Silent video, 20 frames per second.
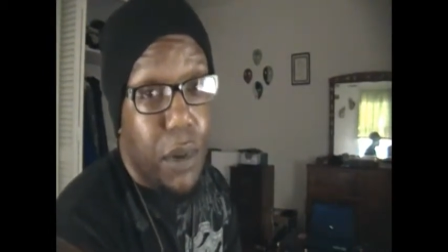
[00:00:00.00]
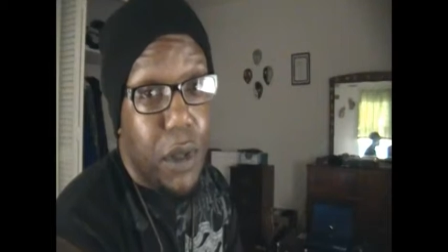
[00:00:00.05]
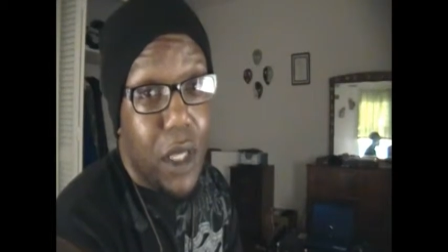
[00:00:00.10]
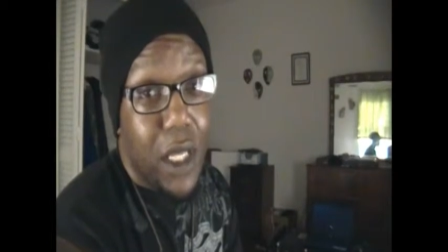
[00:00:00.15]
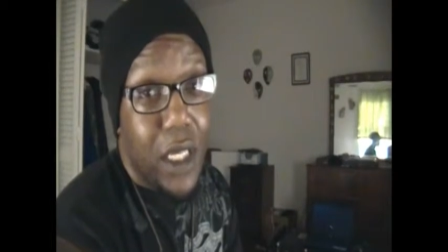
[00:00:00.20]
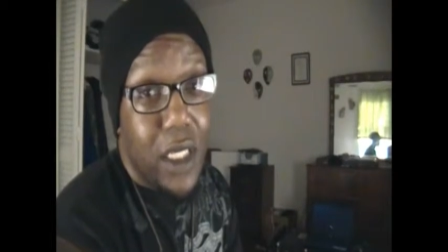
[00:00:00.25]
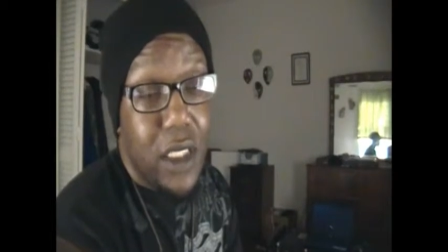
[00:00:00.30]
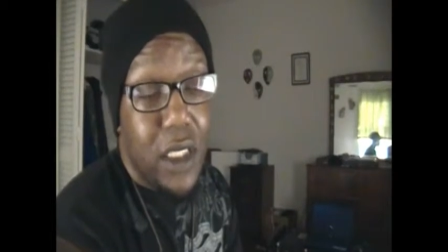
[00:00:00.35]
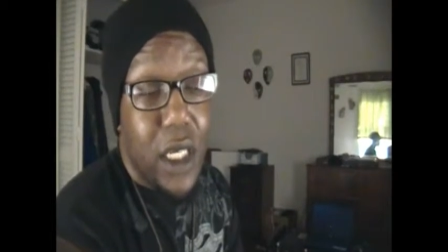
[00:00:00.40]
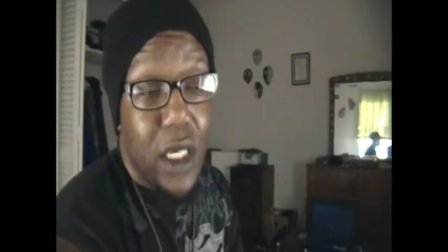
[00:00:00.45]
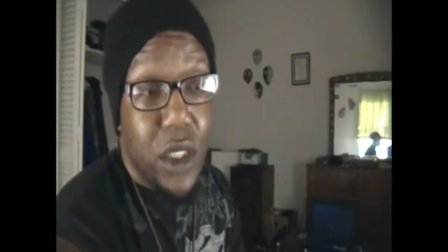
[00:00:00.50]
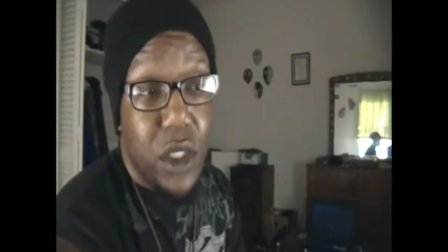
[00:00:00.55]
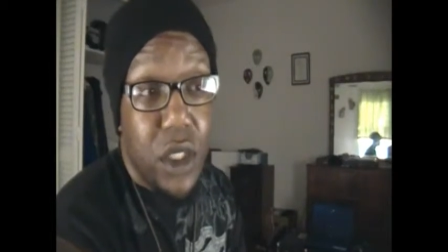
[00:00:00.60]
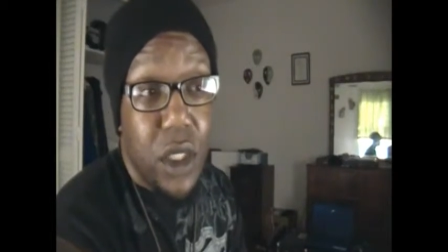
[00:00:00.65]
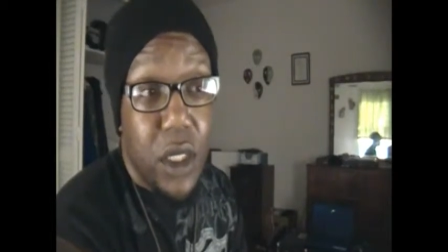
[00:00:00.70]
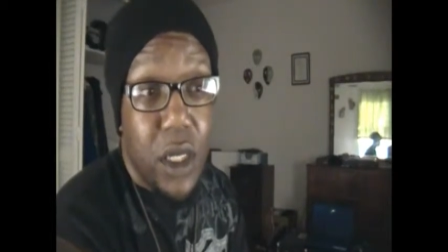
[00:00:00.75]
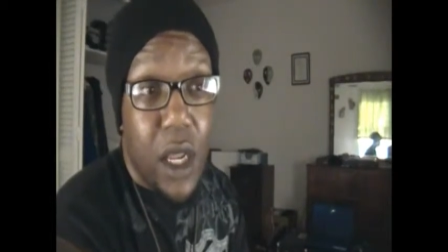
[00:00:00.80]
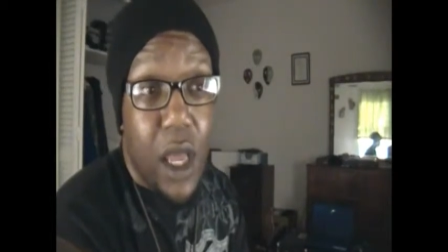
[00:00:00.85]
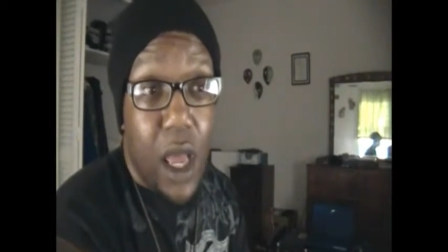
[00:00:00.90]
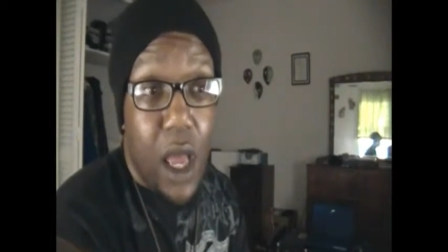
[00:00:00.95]

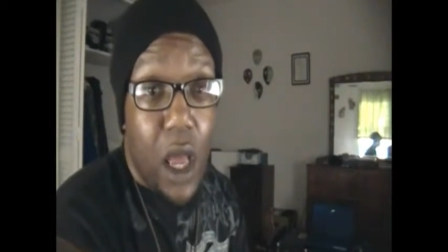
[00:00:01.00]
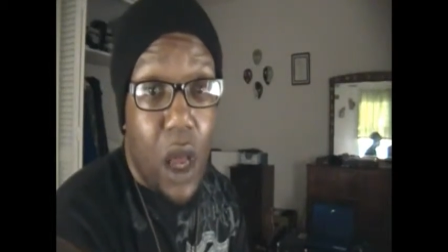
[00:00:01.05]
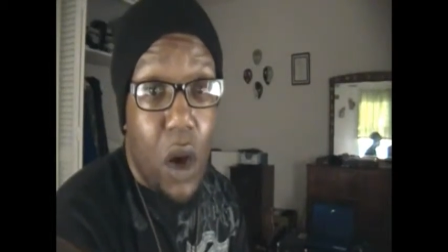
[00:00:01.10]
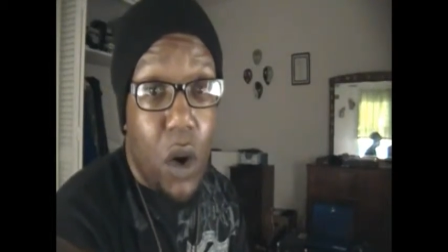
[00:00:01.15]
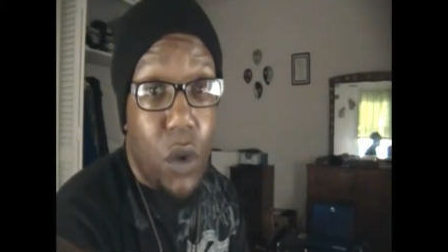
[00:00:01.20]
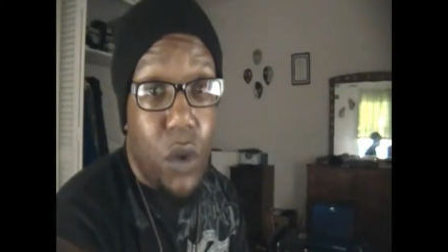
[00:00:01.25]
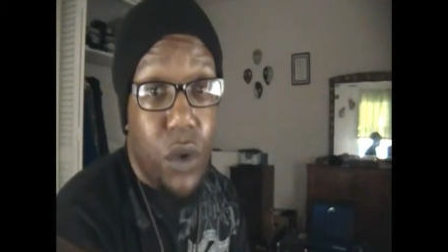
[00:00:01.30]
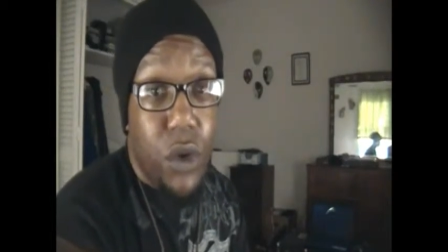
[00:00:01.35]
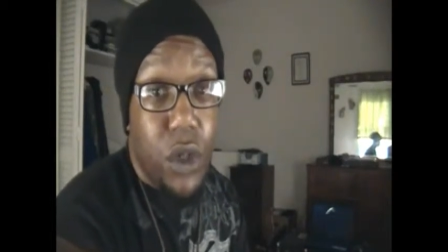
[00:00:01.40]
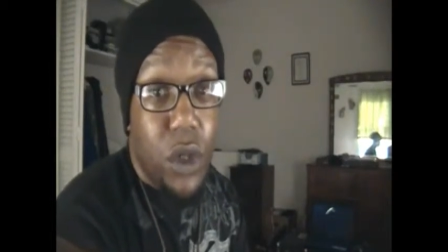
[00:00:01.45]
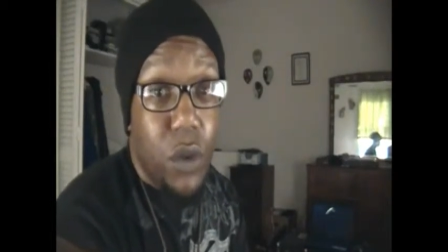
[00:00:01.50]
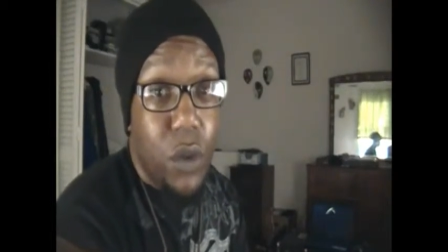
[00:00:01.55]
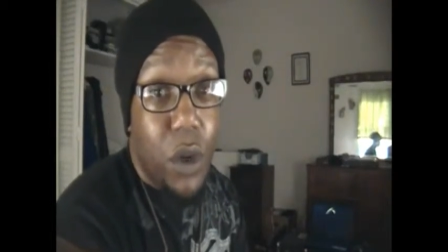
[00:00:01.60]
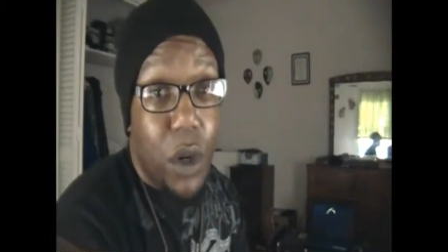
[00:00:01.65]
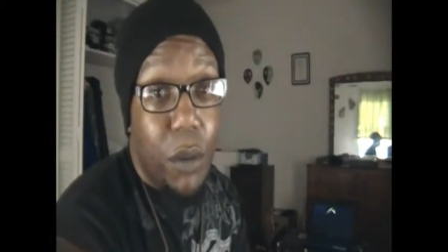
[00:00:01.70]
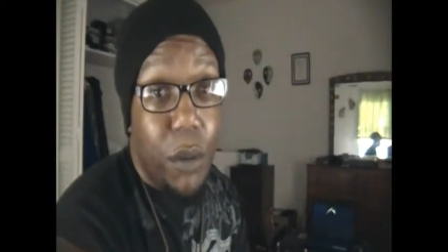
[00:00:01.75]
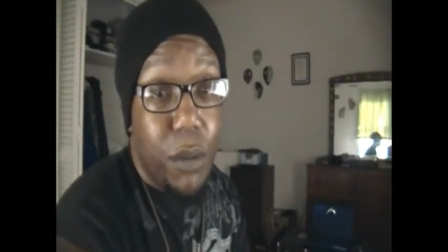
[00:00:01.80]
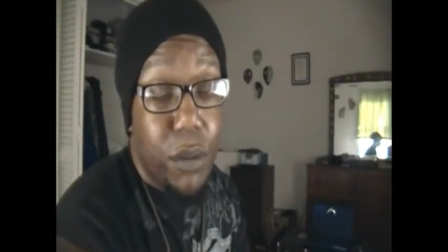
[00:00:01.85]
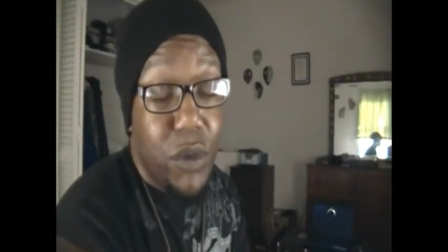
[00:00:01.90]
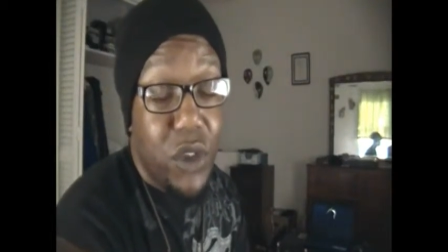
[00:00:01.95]
PlayStation now or do you
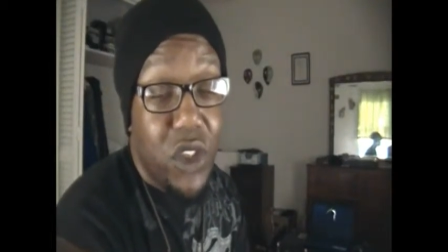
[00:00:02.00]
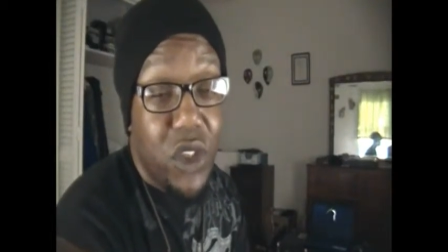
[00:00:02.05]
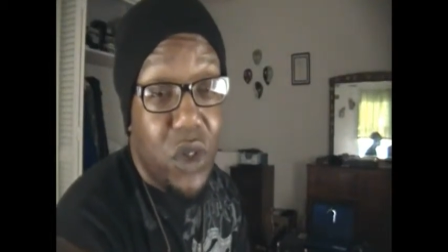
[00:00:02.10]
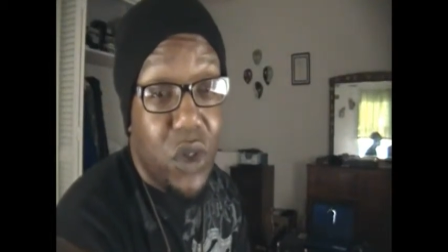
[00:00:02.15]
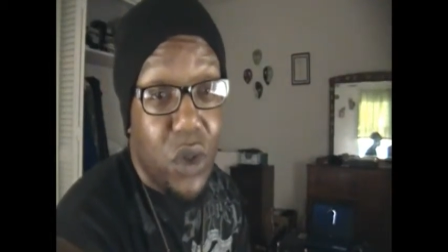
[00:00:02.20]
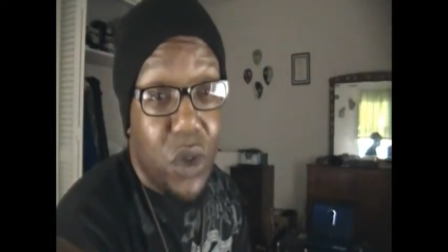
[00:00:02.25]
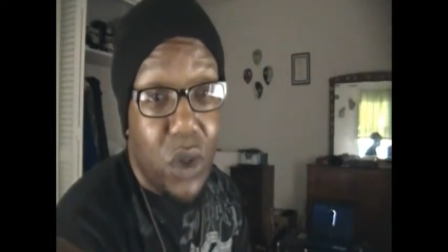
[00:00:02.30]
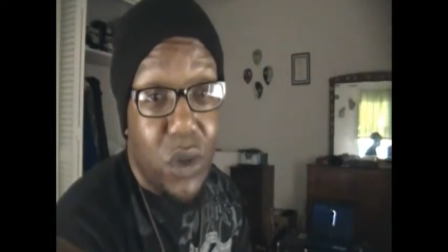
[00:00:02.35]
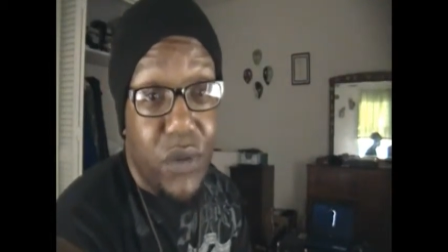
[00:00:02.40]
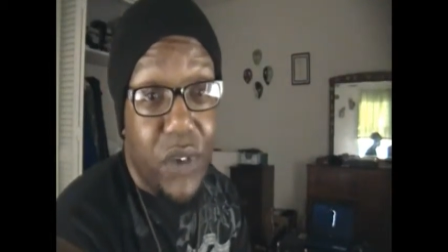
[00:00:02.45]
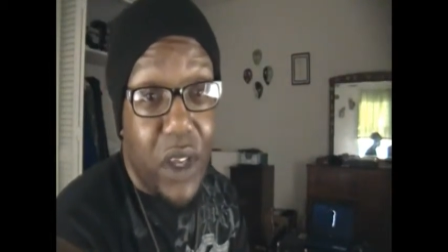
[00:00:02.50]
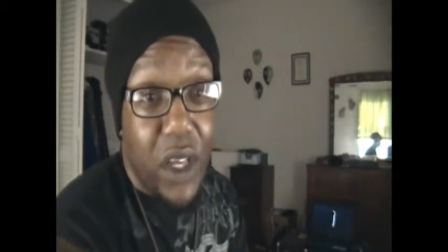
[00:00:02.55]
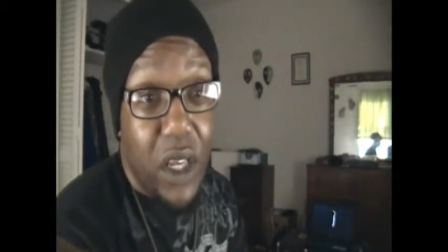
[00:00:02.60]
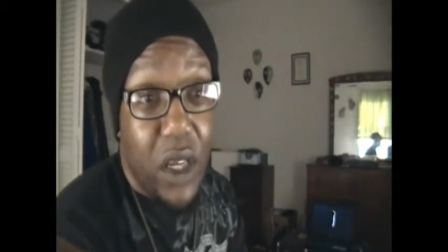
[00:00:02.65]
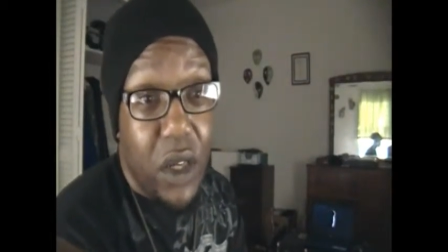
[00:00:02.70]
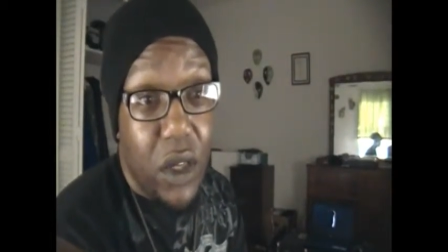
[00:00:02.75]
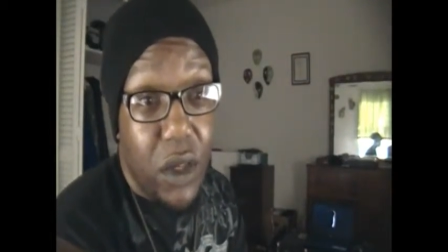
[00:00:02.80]
want to reserve a.